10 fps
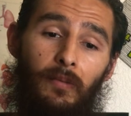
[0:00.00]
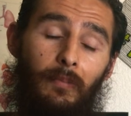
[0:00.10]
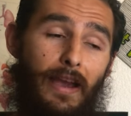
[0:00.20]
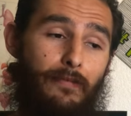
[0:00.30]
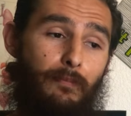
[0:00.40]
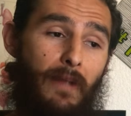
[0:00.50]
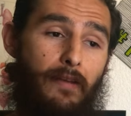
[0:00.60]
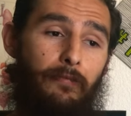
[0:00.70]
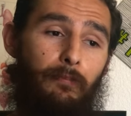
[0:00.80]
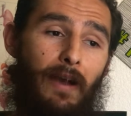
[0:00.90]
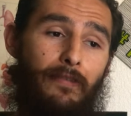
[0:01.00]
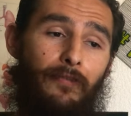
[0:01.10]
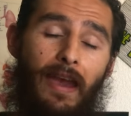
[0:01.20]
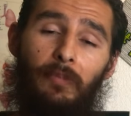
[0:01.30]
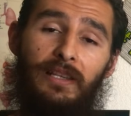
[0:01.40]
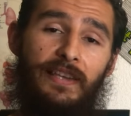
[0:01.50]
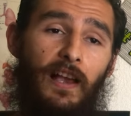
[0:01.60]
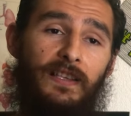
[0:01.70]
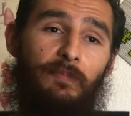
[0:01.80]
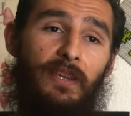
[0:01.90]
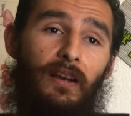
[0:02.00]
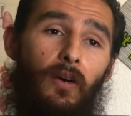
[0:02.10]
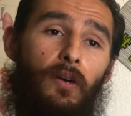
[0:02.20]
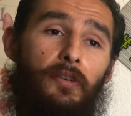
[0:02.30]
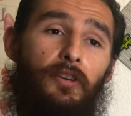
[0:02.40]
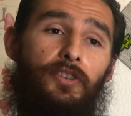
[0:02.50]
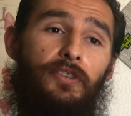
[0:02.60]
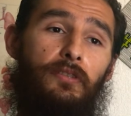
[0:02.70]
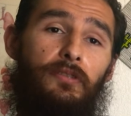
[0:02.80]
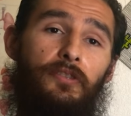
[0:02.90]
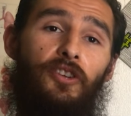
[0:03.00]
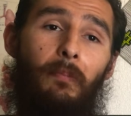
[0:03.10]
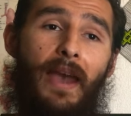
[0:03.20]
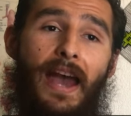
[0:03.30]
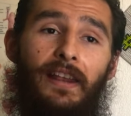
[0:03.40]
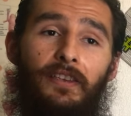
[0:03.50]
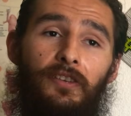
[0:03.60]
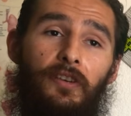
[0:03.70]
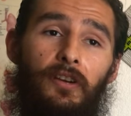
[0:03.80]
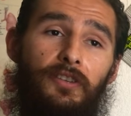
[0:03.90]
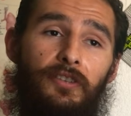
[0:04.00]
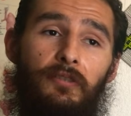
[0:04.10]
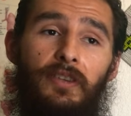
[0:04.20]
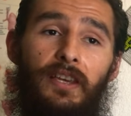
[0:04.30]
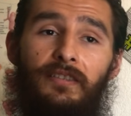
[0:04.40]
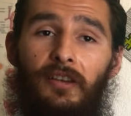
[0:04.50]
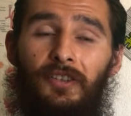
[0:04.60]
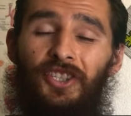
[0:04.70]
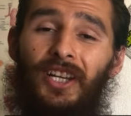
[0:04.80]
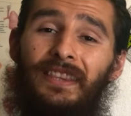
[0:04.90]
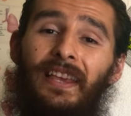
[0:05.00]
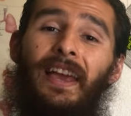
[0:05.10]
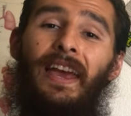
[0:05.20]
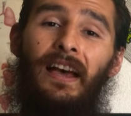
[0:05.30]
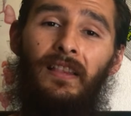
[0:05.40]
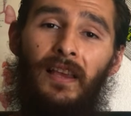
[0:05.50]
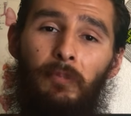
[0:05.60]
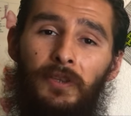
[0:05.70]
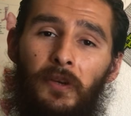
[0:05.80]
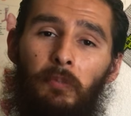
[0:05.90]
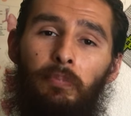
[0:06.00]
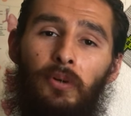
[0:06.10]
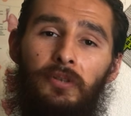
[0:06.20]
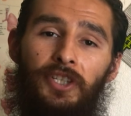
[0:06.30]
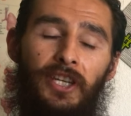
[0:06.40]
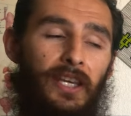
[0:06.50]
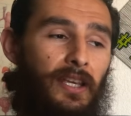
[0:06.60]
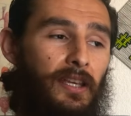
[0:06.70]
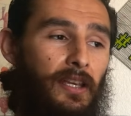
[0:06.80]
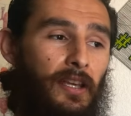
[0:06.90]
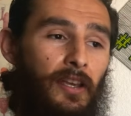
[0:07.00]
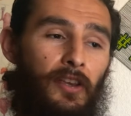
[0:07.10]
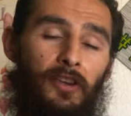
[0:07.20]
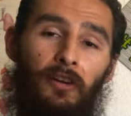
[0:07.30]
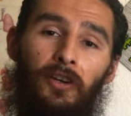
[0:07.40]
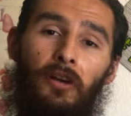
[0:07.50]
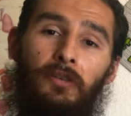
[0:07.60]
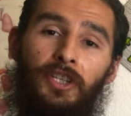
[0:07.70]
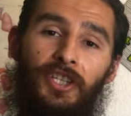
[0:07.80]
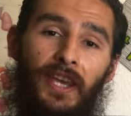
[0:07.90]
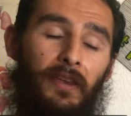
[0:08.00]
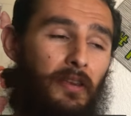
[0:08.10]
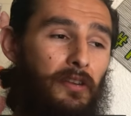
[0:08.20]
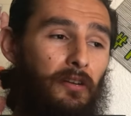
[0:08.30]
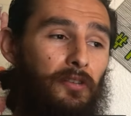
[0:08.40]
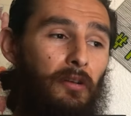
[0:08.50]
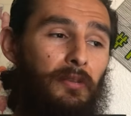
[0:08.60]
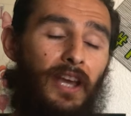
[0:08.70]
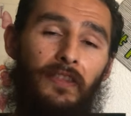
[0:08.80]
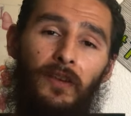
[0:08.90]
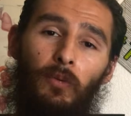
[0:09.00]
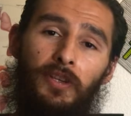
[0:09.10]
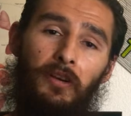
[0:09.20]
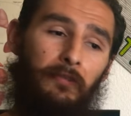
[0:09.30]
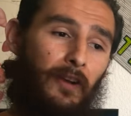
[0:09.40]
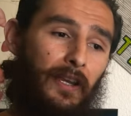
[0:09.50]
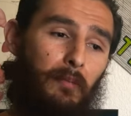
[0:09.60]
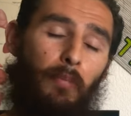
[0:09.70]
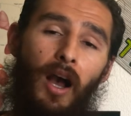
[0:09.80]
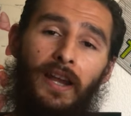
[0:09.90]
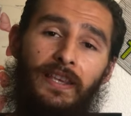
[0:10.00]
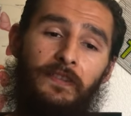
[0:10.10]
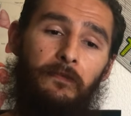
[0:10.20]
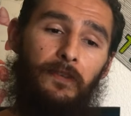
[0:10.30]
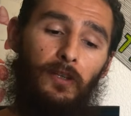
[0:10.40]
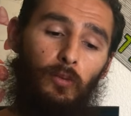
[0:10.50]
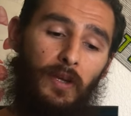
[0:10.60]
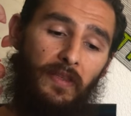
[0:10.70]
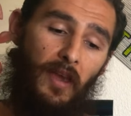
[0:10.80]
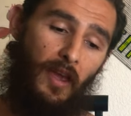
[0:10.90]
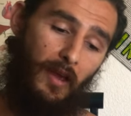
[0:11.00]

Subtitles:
My family tells me, oh, you're too dramatic. You're too this. Shut the hell up with your bullshit. You don't know shit. You don't know nothing when your fucking body is filled with